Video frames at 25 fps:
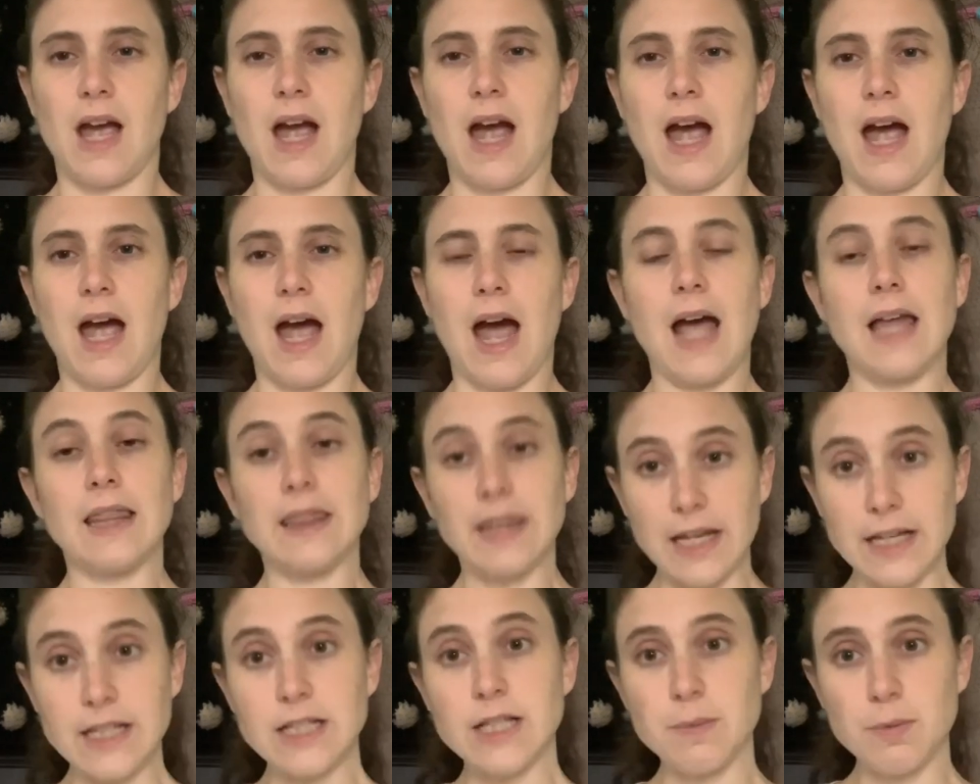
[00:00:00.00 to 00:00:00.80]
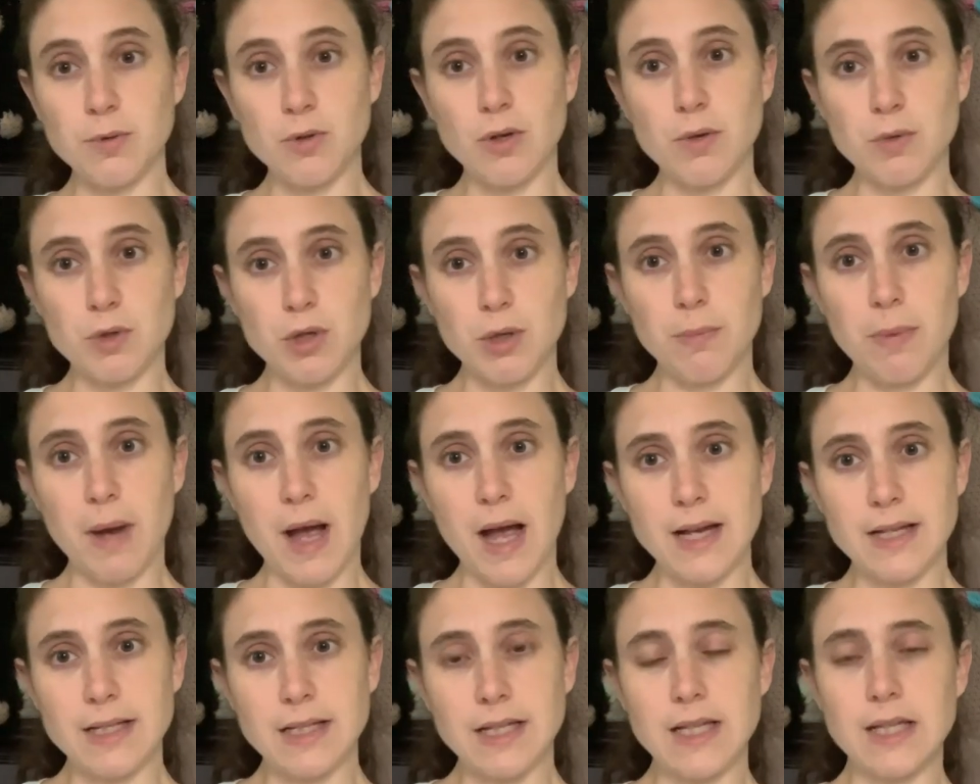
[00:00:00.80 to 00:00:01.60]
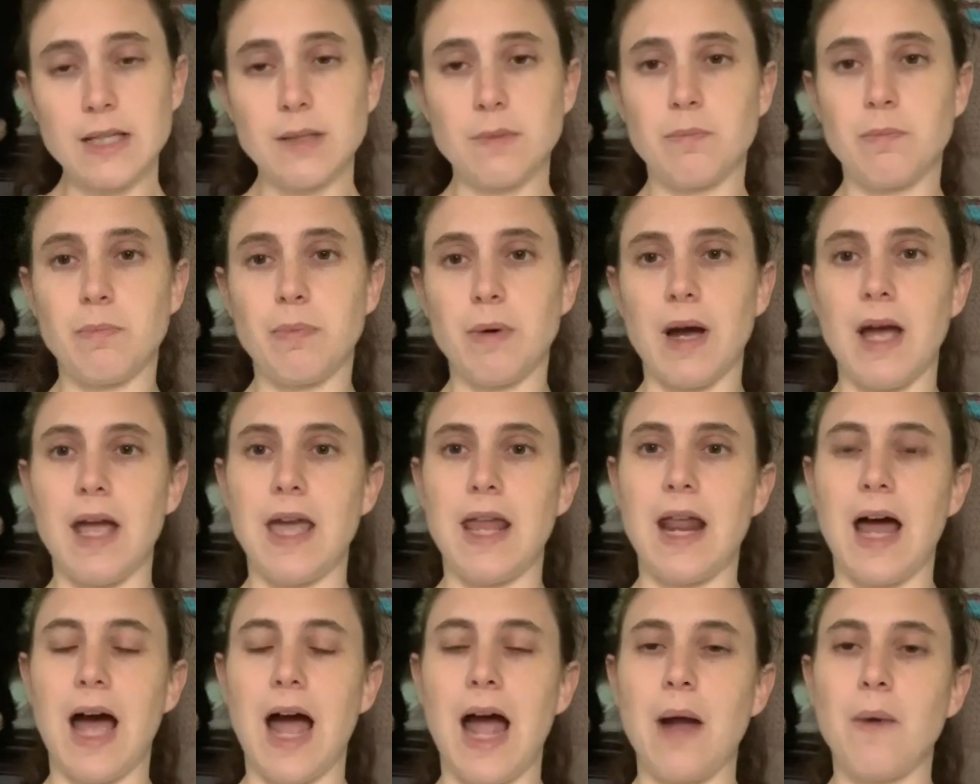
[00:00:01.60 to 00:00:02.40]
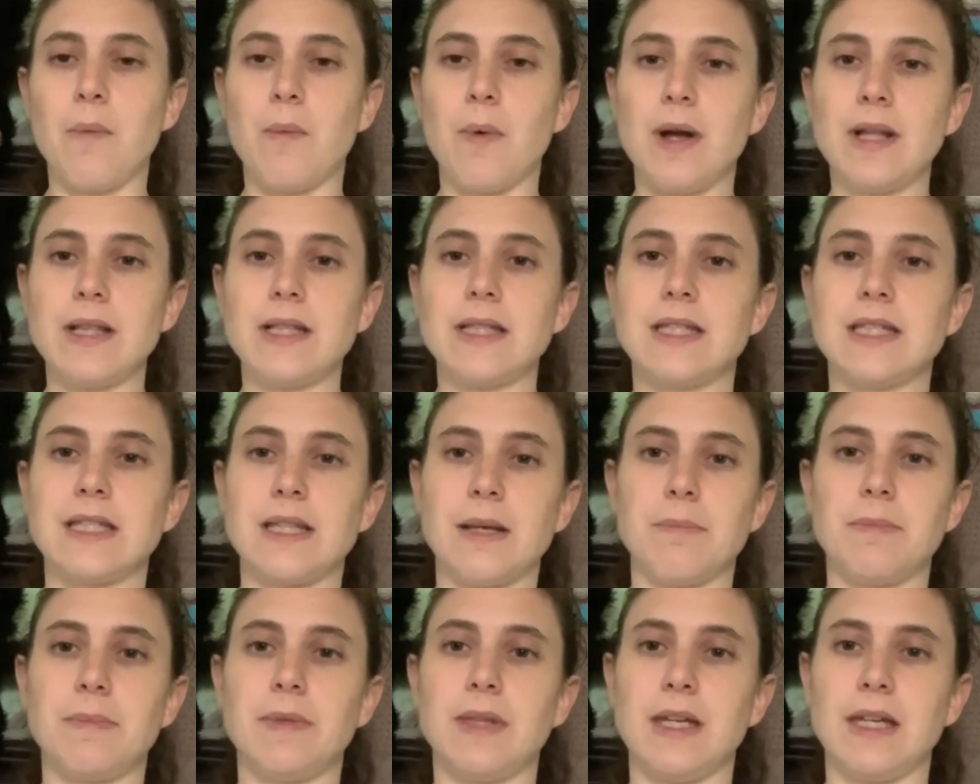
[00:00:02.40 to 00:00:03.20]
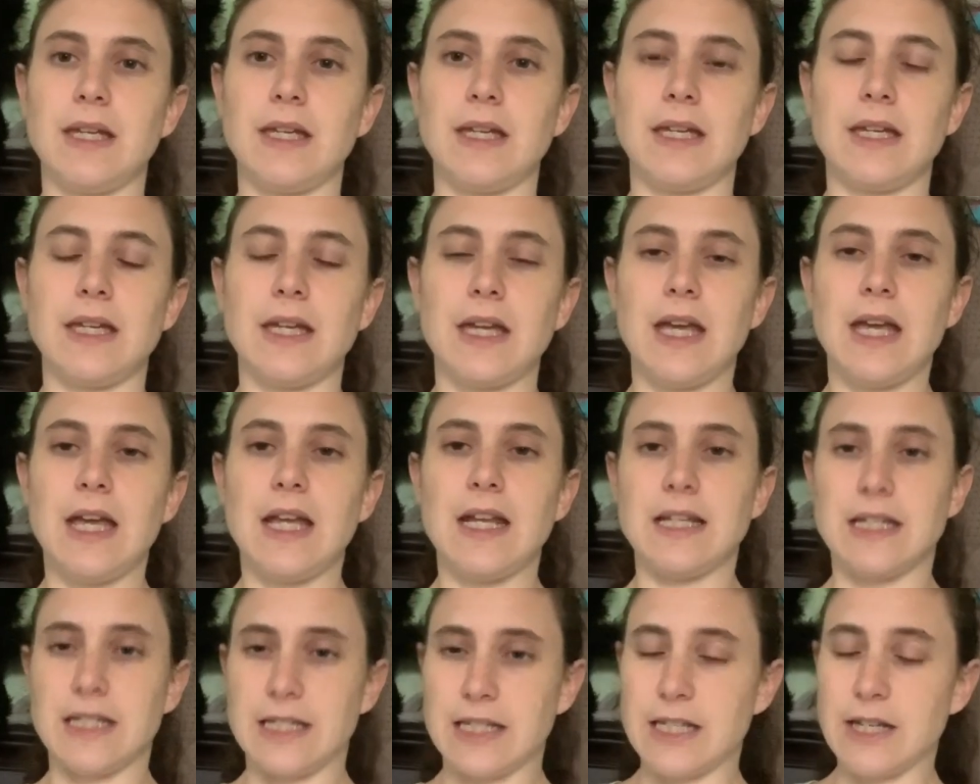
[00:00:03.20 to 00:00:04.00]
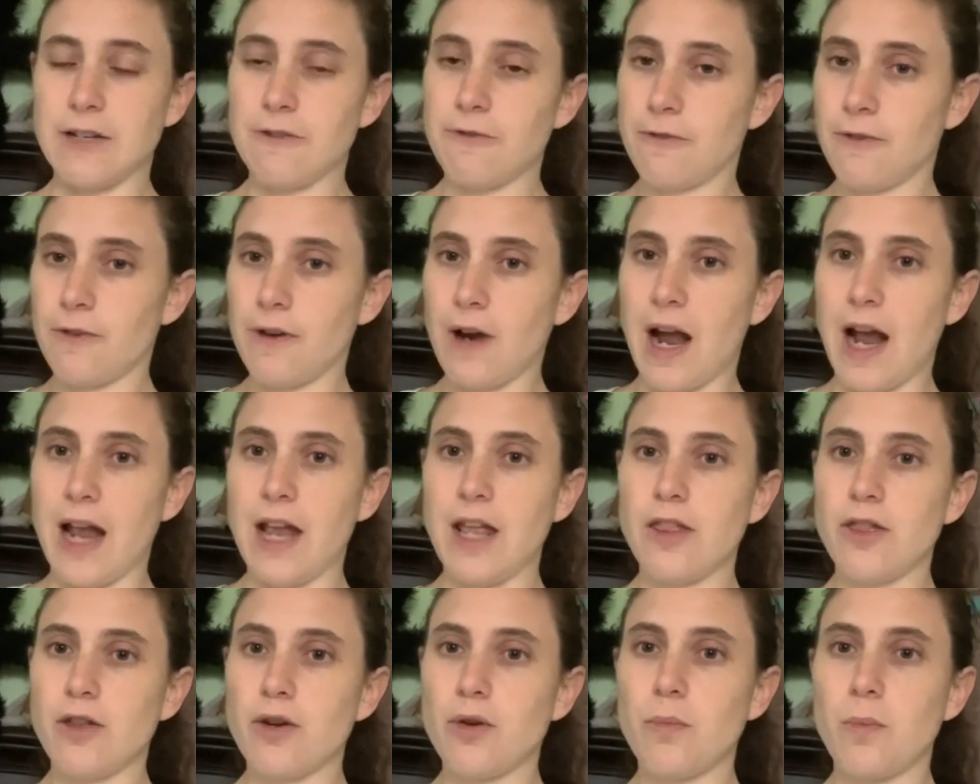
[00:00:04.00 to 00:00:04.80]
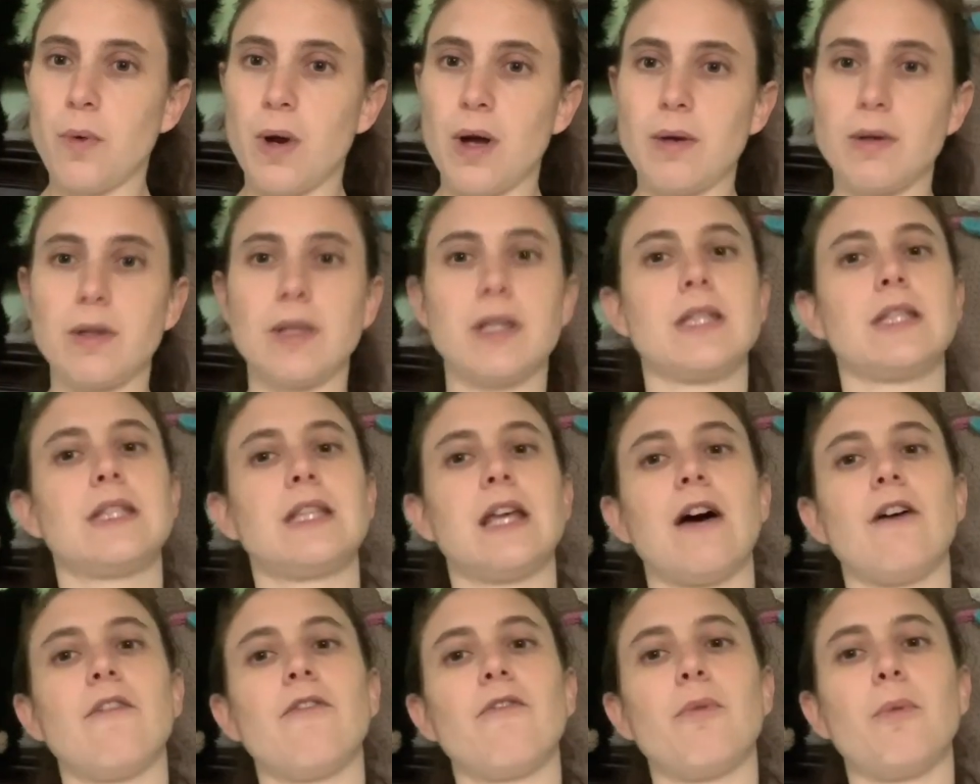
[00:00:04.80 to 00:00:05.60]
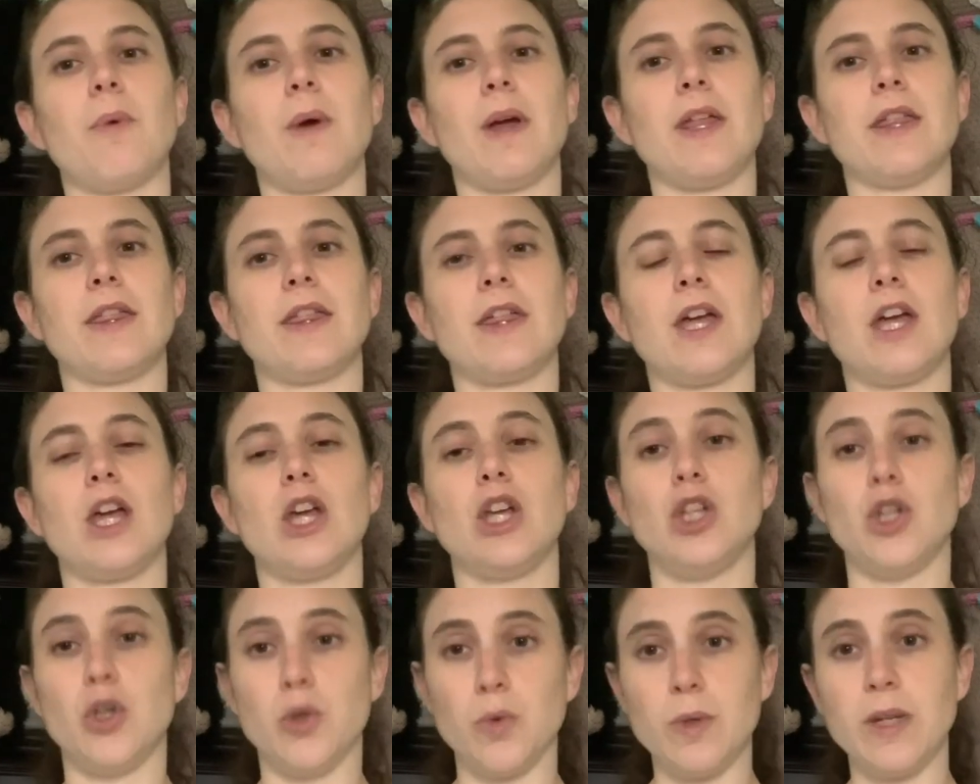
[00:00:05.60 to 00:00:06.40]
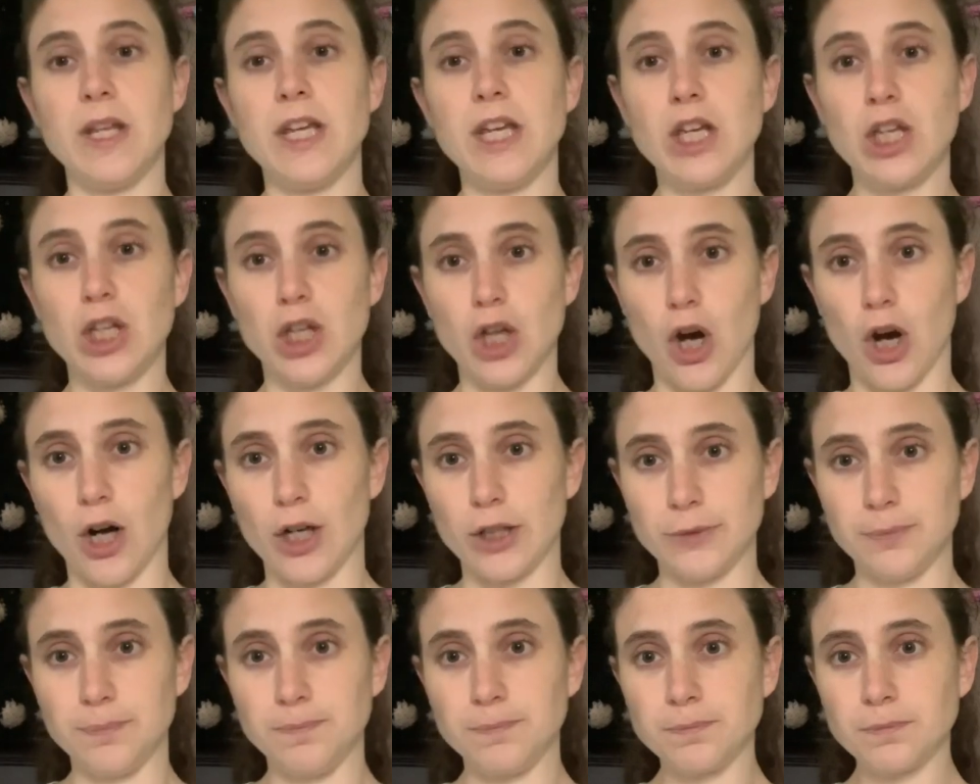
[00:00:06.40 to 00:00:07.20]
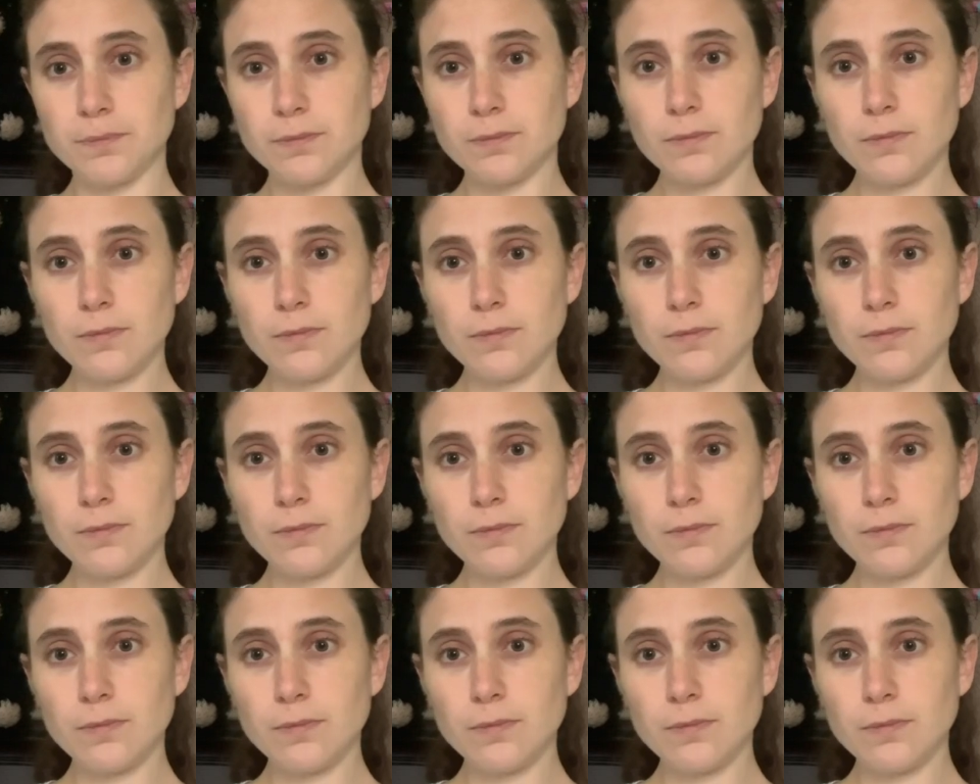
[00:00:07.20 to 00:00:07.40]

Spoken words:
I like subscription boxes, but I want something different. I either want stuff with unique yarn,